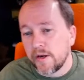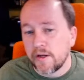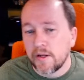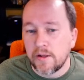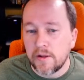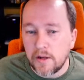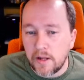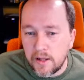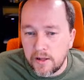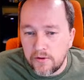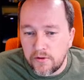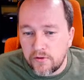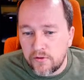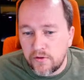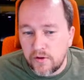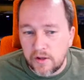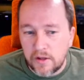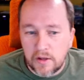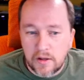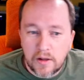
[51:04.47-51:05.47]
and
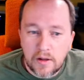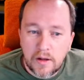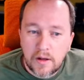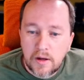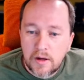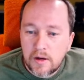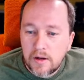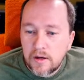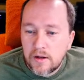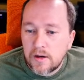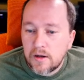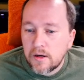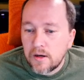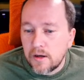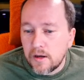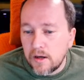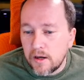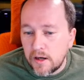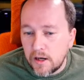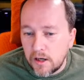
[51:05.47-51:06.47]
see.
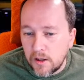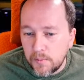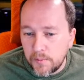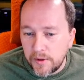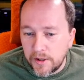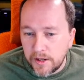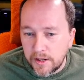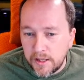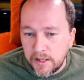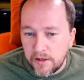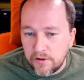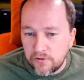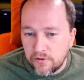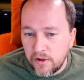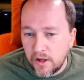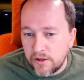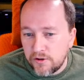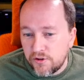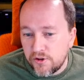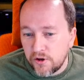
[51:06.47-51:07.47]
And again, it's
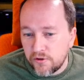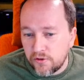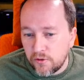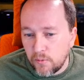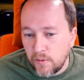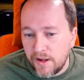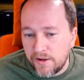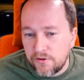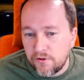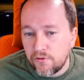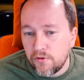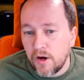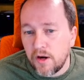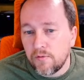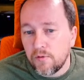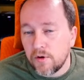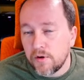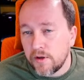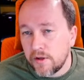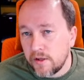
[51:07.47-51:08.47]
not just the ratchet
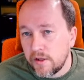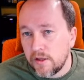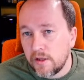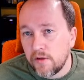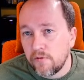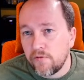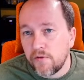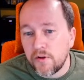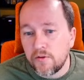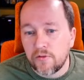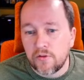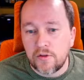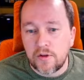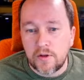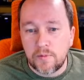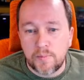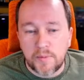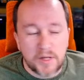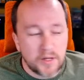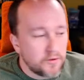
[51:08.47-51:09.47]
driver. It fits
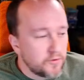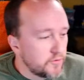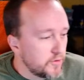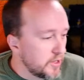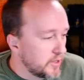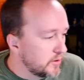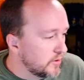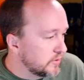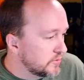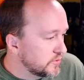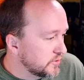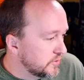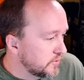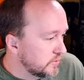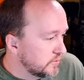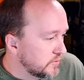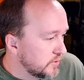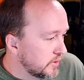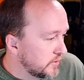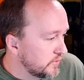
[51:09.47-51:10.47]
the bit extender
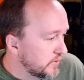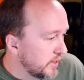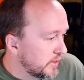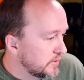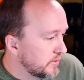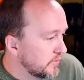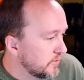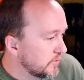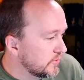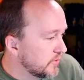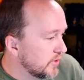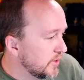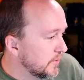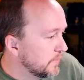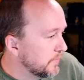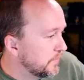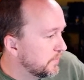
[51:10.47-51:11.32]
exactly the same.